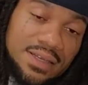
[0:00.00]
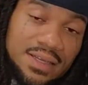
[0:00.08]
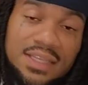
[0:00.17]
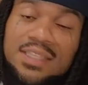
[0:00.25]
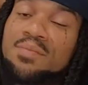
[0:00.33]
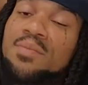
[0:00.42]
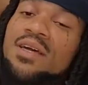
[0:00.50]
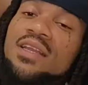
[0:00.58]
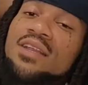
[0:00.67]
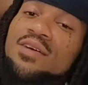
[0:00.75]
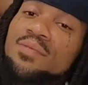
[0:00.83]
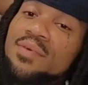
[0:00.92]
get your money
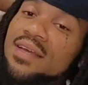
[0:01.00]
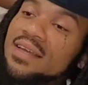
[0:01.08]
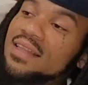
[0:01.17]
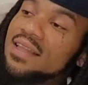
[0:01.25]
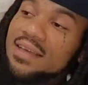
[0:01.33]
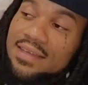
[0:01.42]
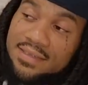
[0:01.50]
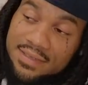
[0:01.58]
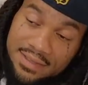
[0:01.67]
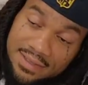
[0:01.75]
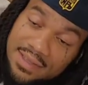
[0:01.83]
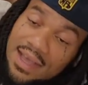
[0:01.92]
though, man. Like
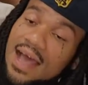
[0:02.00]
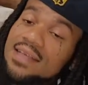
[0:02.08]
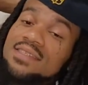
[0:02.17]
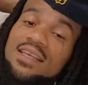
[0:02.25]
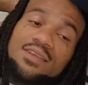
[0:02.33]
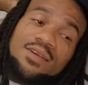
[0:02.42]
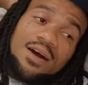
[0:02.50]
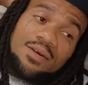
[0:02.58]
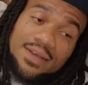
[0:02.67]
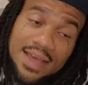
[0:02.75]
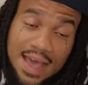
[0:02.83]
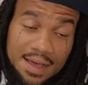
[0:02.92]
I said, y'all
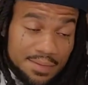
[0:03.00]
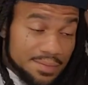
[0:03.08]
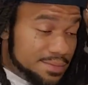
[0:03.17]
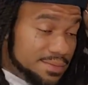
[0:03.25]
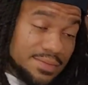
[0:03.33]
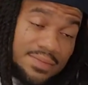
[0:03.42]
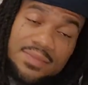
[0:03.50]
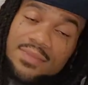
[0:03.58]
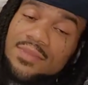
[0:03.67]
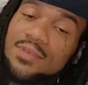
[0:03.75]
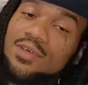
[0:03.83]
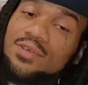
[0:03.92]
cap.
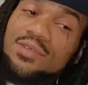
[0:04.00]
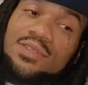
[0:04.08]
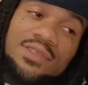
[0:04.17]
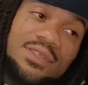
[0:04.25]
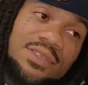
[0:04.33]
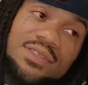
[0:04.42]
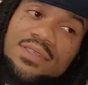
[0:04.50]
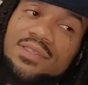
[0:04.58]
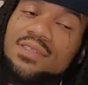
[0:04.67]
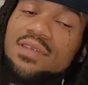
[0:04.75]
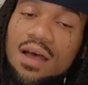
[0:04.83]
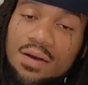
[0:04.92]
You know, you just
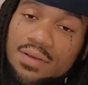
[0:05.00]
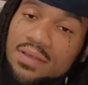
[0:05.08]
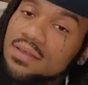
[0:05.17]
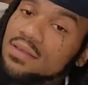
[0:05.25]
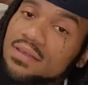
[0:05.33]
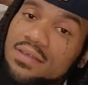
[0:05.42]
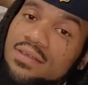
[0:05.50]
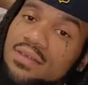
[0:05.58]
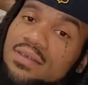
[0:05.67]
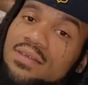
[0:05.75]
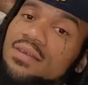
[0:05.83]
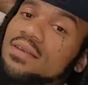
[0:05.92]
talking,
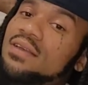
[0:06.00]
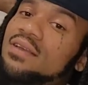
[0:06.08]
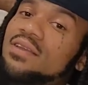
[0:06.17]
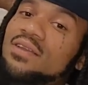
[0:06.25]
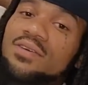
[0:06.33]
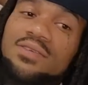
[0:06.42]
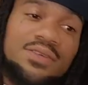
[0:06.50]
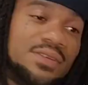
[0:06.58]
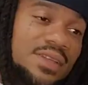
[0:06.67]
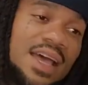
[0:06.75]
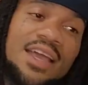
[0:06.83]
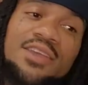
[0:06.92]
and you know,
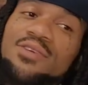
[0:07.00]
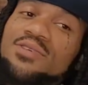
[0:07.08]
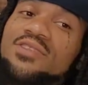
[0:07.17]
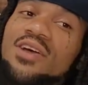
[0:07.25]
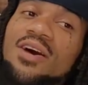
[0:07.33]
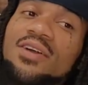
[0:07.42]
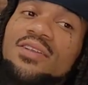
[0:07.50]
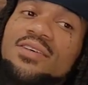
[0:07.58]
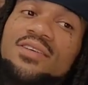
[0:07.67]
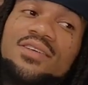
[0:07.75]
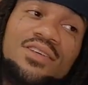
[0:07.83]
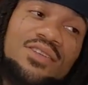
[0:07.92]
now you're gonna start to
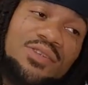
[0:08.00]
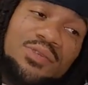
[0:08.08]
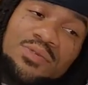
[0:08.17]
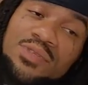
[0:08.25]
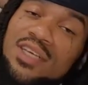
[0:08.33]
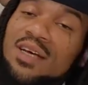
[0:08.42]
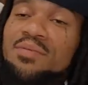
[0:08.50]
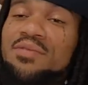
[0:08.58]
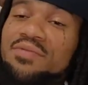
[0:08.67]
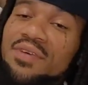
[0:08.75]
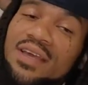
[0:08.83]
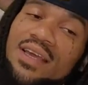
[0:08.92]
lose a couple
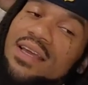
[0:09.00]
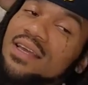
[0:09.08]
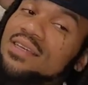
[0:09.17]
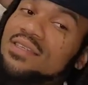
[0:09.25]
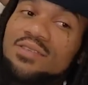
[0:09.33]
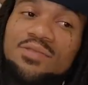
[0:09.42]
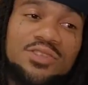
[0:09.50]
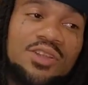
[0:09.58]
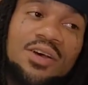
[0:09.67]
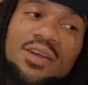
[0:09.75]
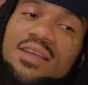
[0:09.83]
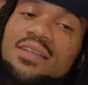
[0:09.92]
of fans. You're gonna
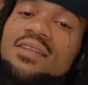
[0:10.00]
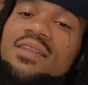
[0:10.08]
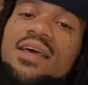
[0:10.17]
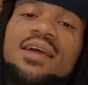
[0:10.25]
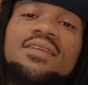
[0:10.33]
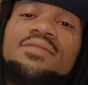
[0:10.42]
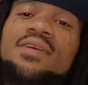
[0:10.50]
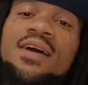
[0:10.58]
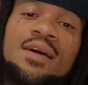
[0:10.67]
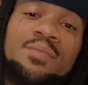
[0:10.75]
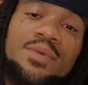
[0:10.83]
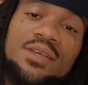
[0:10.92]
start getting negative
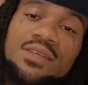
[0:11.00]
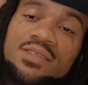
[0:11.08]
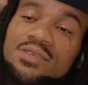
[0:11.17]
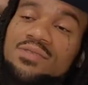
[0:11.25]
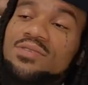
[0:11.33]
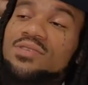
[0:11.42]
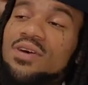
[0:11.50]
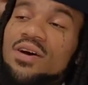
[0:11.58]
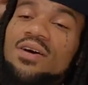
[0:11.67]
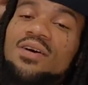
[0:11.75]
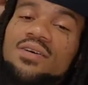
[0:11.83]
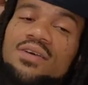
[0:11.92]
comments. You're gonna
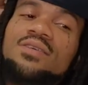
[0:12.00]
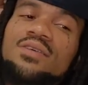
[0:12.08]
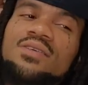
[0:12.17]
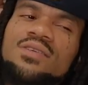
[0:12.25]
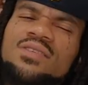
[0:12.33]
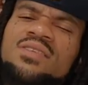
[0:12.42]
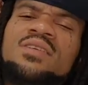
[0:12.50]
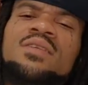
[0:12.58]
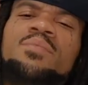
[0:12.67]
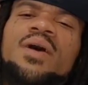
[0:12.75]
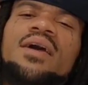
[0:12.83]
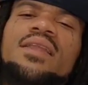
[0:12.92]
start seeing the
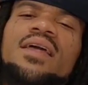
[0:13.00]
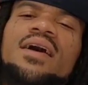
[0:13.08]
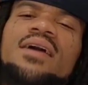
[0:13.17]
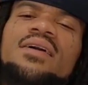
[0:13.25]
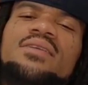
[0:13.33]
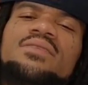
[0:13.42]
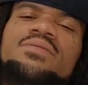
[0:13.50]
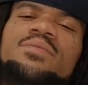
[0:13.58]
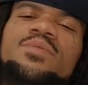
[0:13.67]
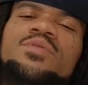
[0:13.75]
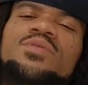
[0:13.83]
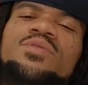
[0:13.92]
backlash from
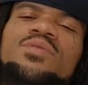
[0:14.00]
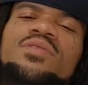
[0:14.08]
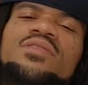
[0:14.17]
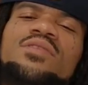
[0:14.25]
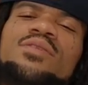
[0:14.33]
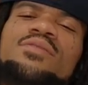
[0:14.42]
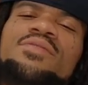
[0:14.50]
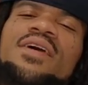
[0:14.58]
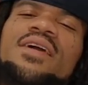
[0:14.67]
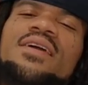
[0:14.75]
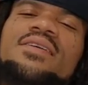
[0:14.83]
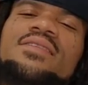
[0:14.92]
you doing this
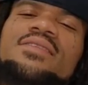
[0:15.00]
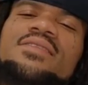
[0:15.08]
OnlyFans.